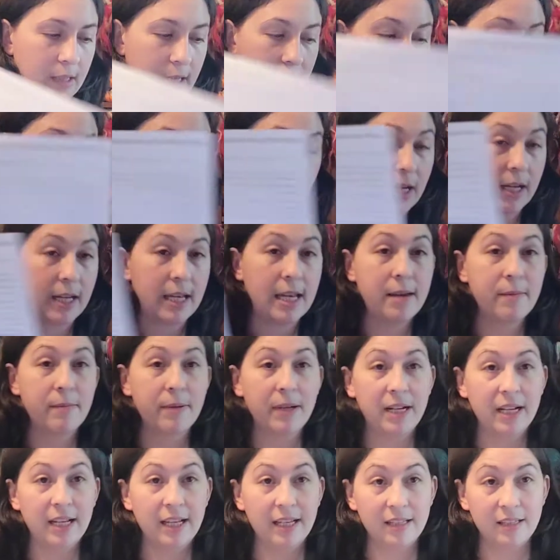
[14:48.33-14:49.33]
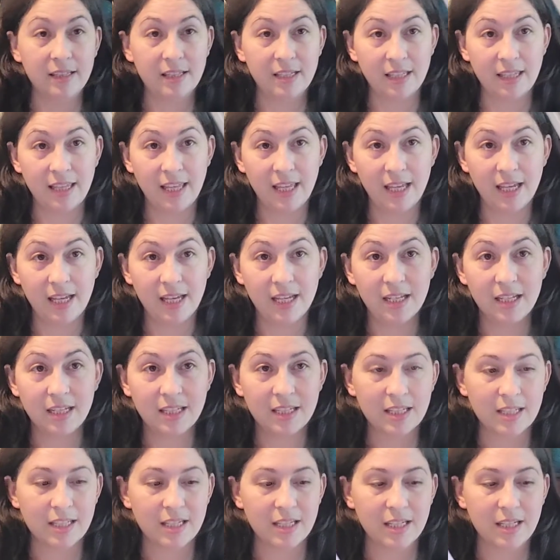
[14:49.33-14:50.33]
that's why I keep it into
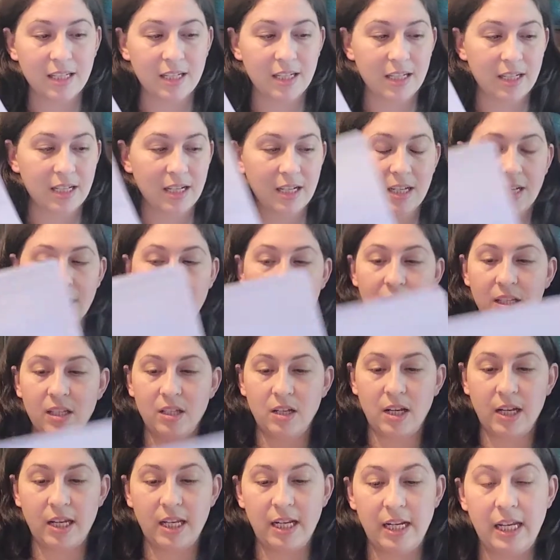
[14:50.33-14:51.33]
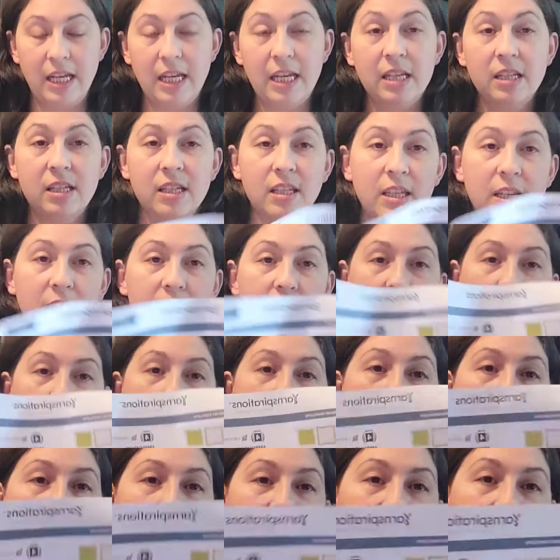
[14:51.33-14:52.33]
this, so I can easily
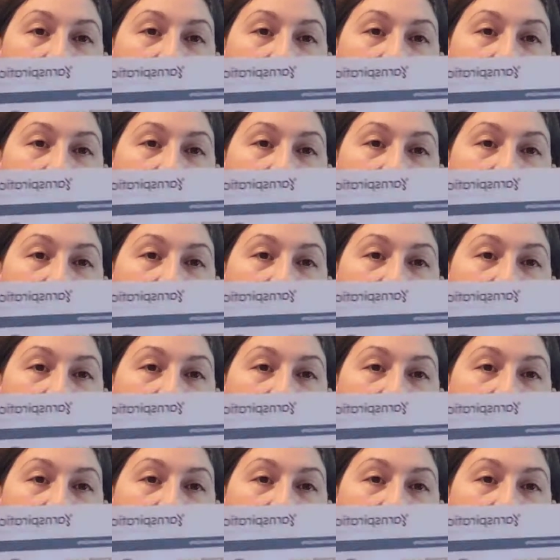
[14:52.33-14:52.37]
grab